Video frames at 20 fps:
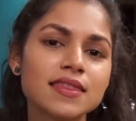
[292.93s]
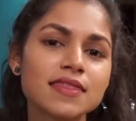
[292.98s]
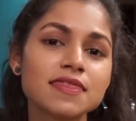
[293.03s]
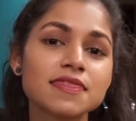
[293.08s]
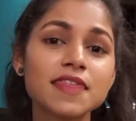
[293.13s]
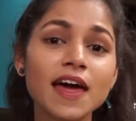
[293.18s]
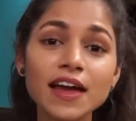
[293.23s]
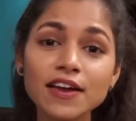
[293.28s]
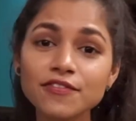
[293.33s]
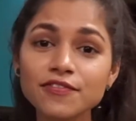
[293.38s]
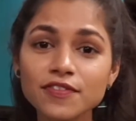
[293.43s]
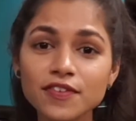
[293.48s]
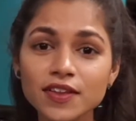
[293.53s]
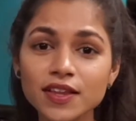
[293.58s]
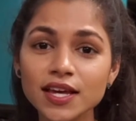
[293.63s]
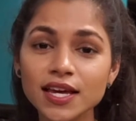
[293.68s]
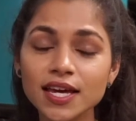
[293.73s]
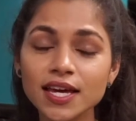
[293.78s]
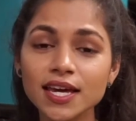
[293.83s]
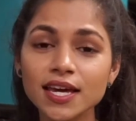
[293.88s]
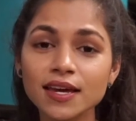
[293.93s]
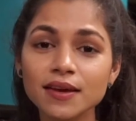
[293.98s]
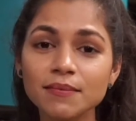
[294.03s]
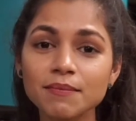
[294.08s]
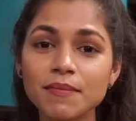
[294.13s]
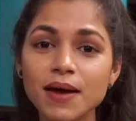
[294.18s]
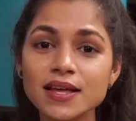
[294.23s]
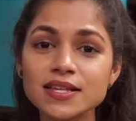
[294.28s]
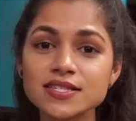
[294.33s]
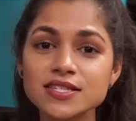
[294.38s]
thankfully
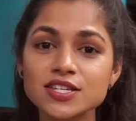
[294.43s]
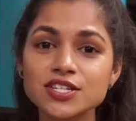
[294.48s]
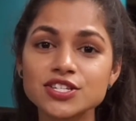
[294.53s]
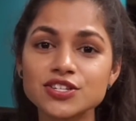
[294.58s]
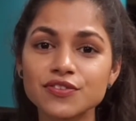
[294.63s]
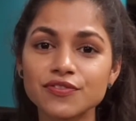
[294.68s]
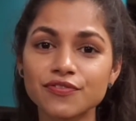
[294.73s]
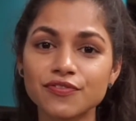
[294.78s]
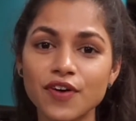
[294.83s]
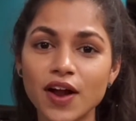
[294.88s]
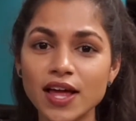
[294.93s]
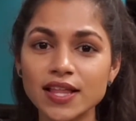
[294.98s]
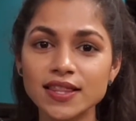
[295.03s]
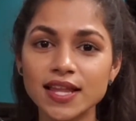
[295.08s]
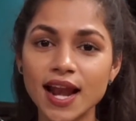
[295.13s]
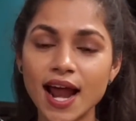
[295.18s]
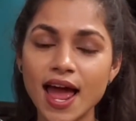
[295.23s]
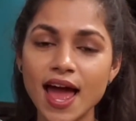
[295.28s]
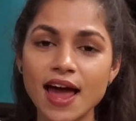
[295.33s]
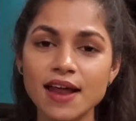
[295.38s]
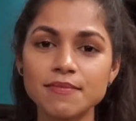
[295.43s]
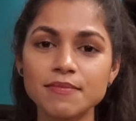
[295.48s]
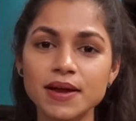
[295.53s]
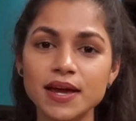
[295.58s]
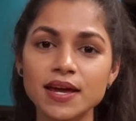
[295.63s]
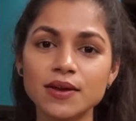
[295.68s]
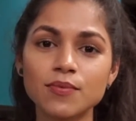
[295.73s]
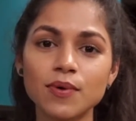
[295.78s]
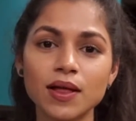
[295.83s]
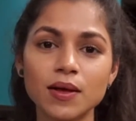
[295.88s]
messaged a friend that I had
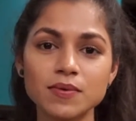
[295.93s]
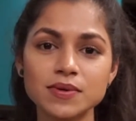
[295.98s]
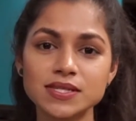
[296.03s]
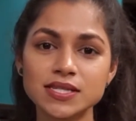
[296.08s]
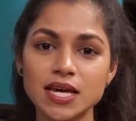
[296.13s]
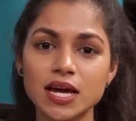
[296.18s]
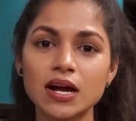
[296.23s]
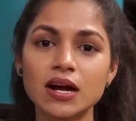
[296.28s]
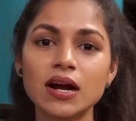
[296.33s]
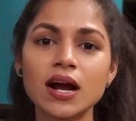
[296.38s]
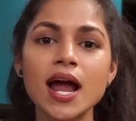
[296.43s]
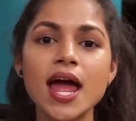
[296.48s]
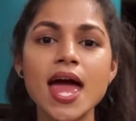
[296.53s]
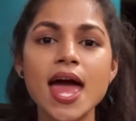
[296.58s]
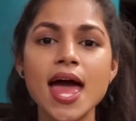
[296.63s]
made while I was there,